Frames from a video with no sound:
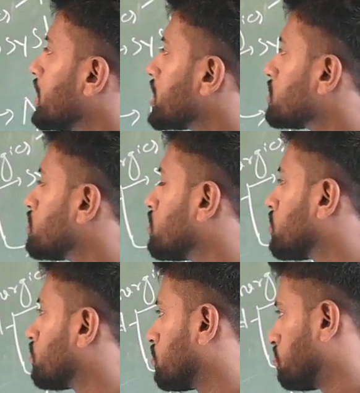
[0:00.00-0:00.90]
risk
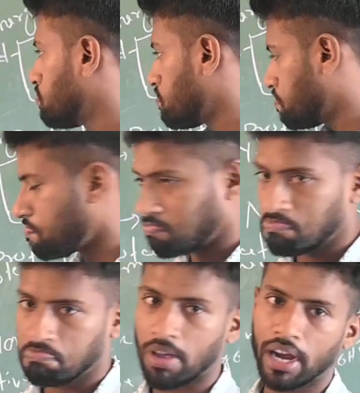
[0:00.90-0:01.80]

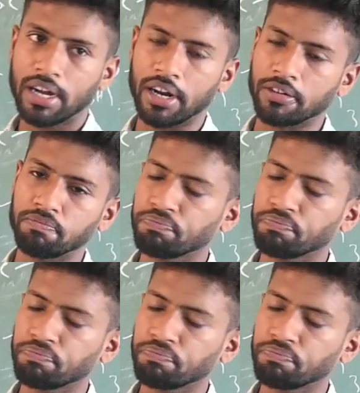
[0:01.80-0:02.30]
factor.